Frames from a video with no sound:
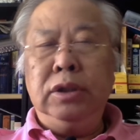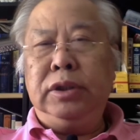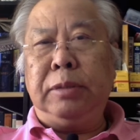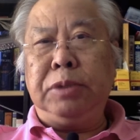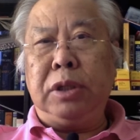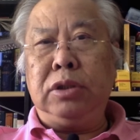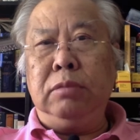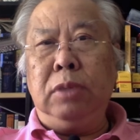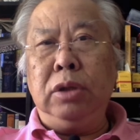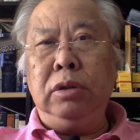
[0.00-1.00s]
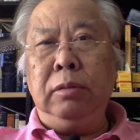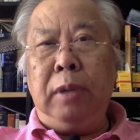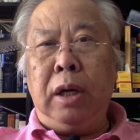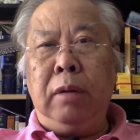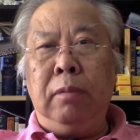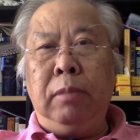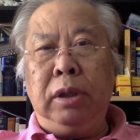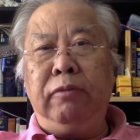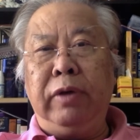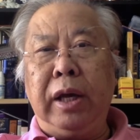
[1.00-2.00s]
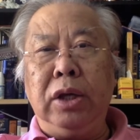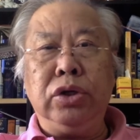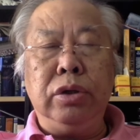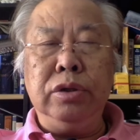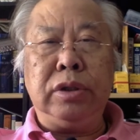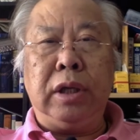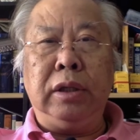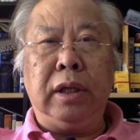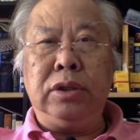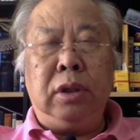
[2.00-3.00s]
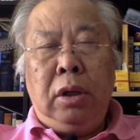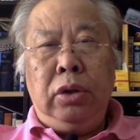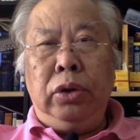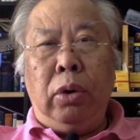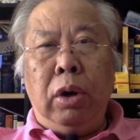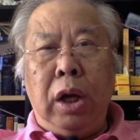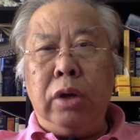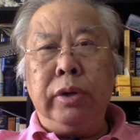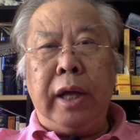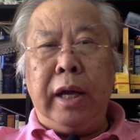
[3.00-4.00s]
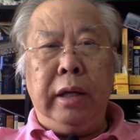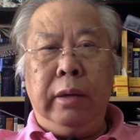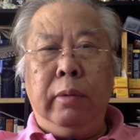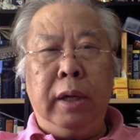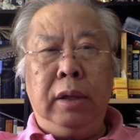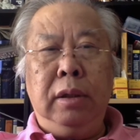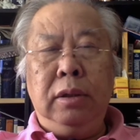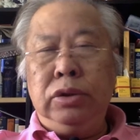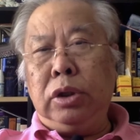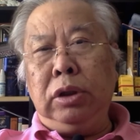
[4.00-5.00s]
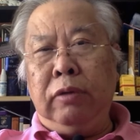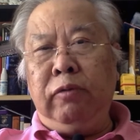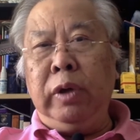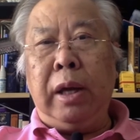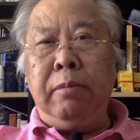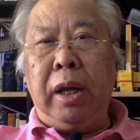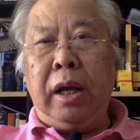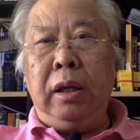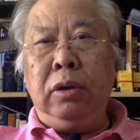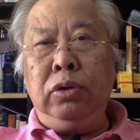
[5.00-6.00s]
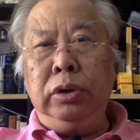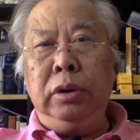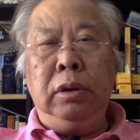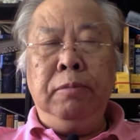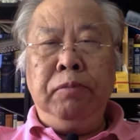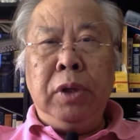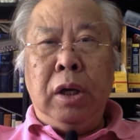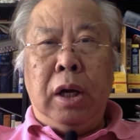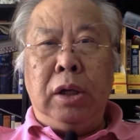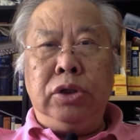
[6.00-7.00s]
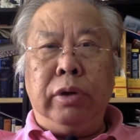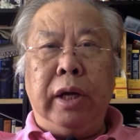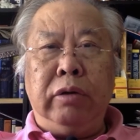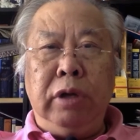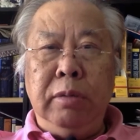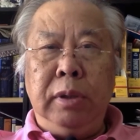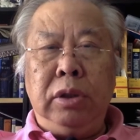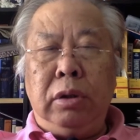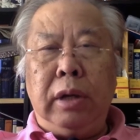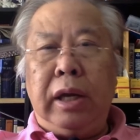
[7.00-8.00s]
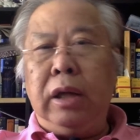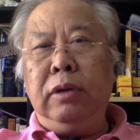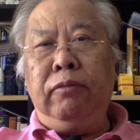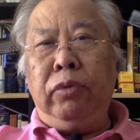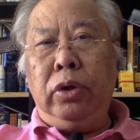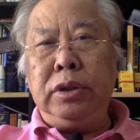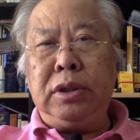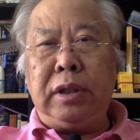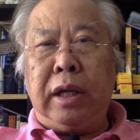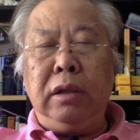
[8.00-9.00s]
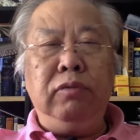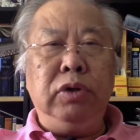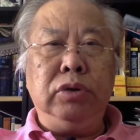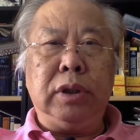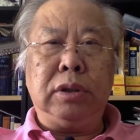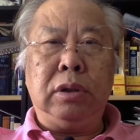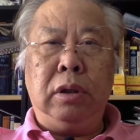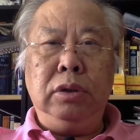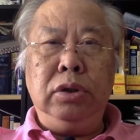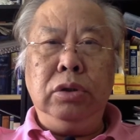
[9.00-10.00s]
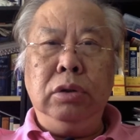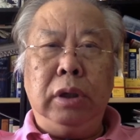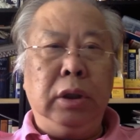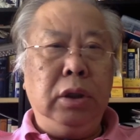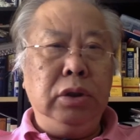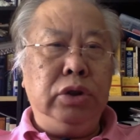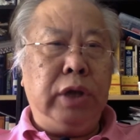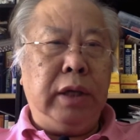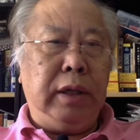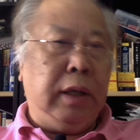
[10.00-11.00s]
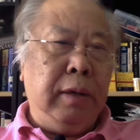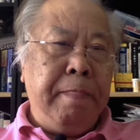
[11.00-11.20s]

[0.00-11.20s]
subject to modifications, and there's no hurry anyway. So if we can make a good trade agreement, go ahead. If not, then we will just continue negotiating.